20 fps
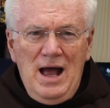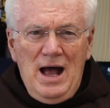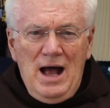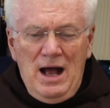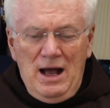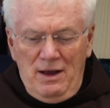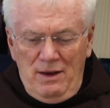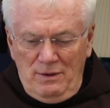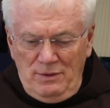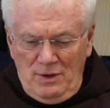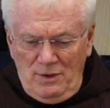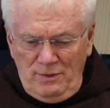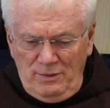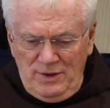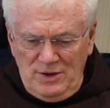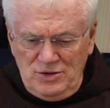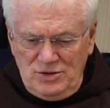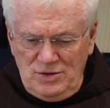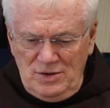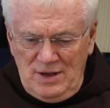Another
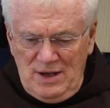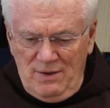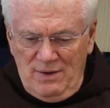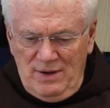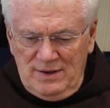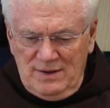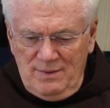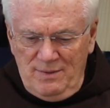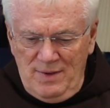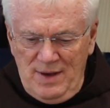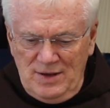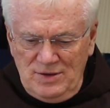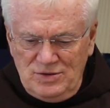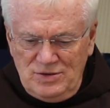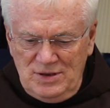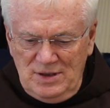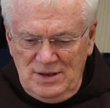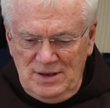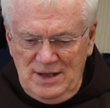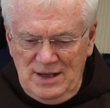issue that I'd like to
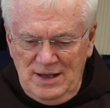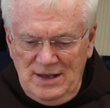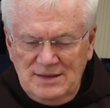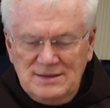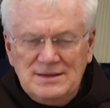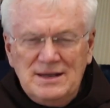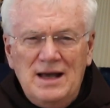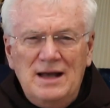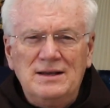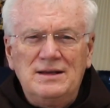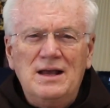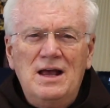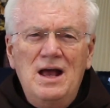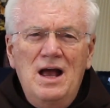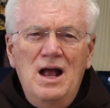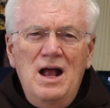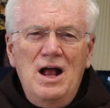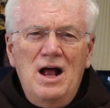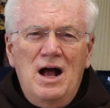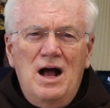mention is that
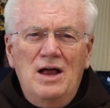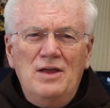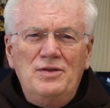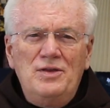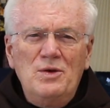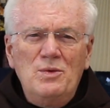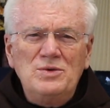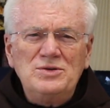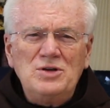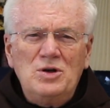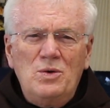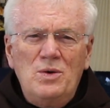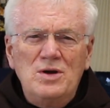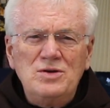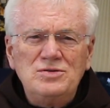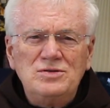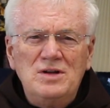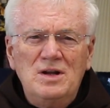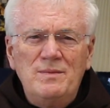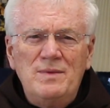there was a
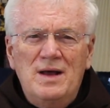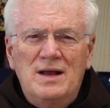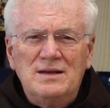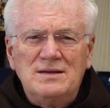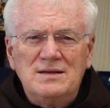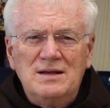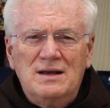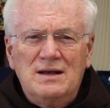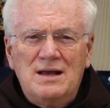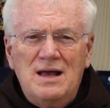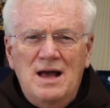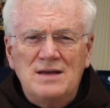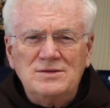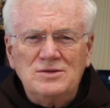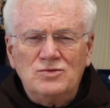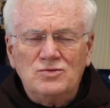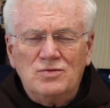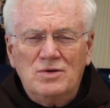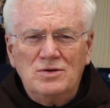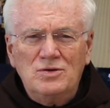question about
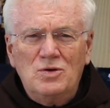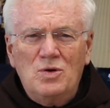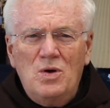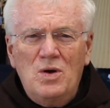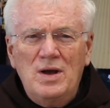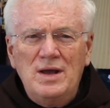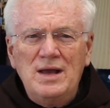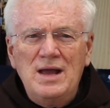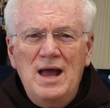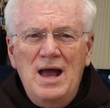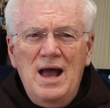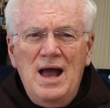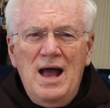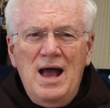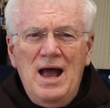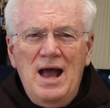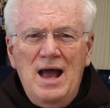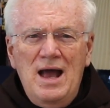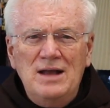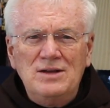Casa Trinoy
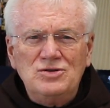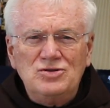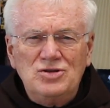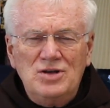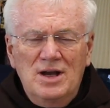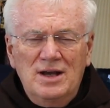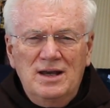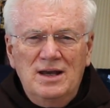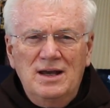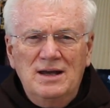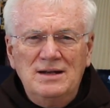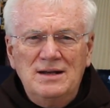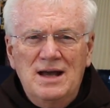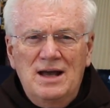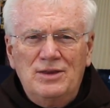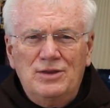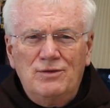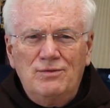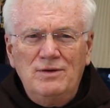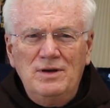and check-in
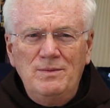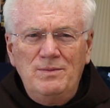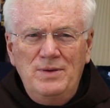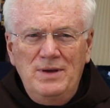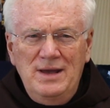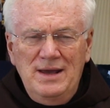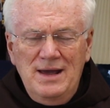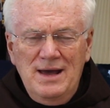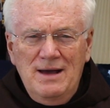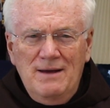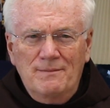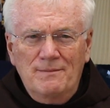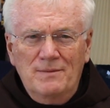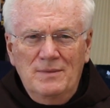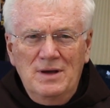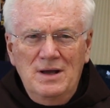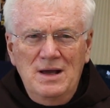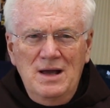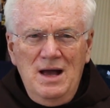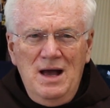at 3 p.m.
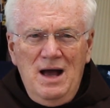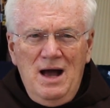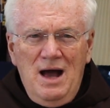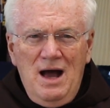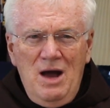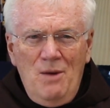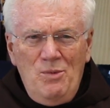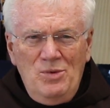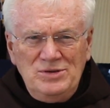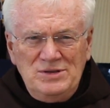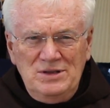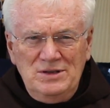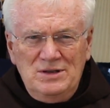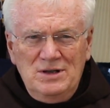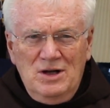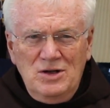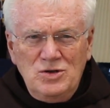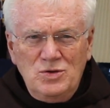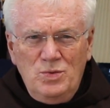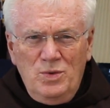I was in
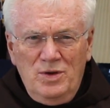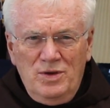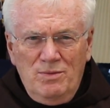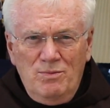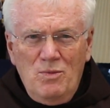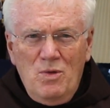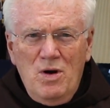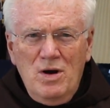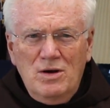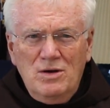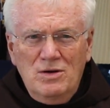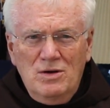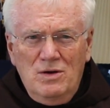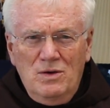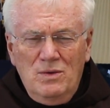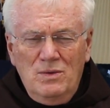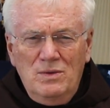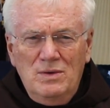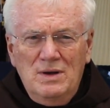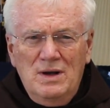touch with
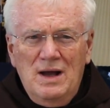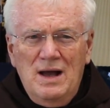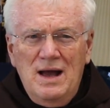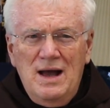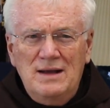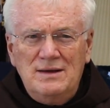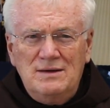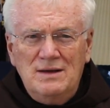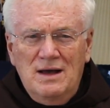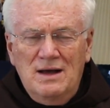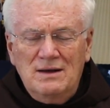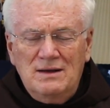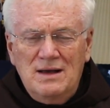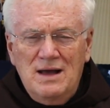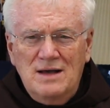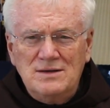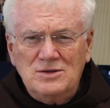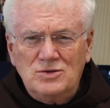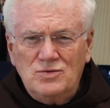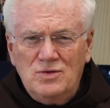Marco at
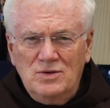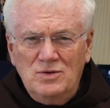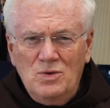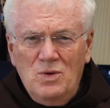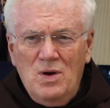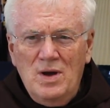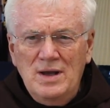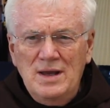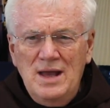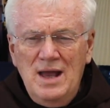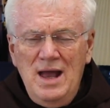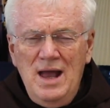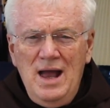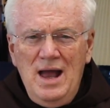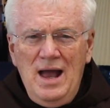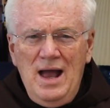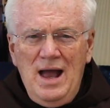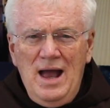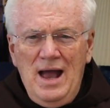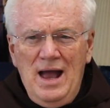Casa Trinoy,
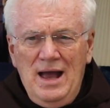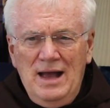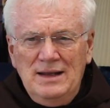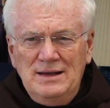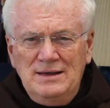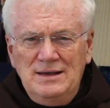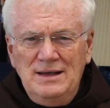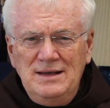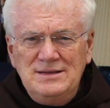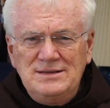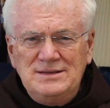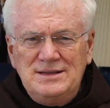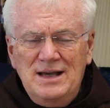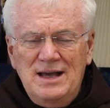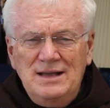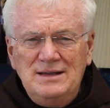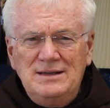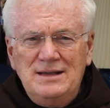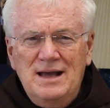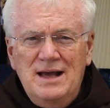and he
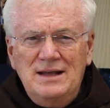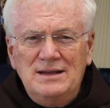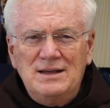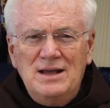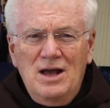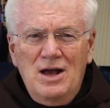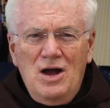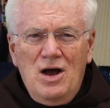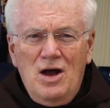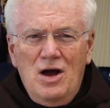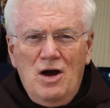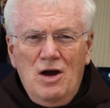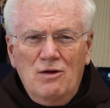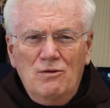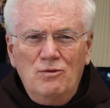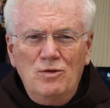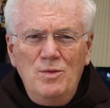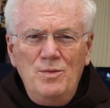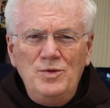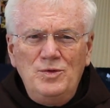said that
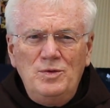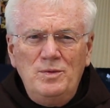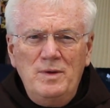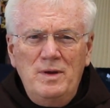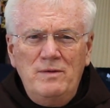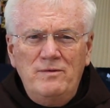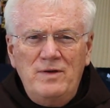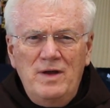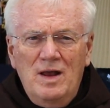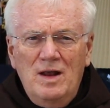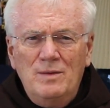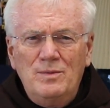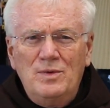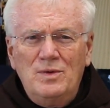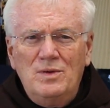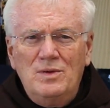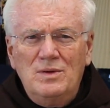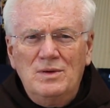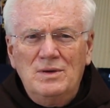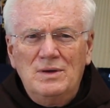our rooms will be
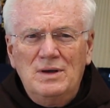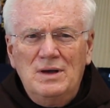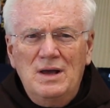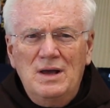available